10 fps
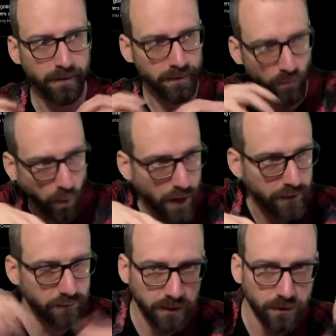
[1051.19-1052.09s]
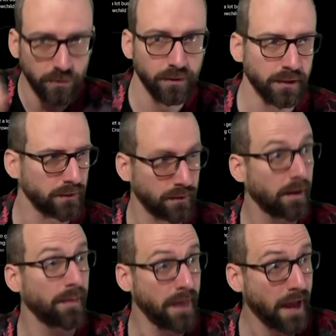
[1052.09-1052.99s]
Then you walk with the canoe, and
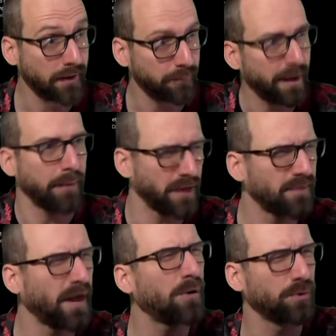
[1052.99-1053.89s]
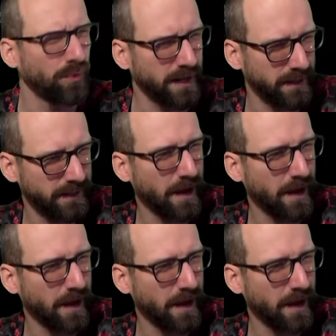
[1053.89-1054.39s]
then bam. Now you're ready.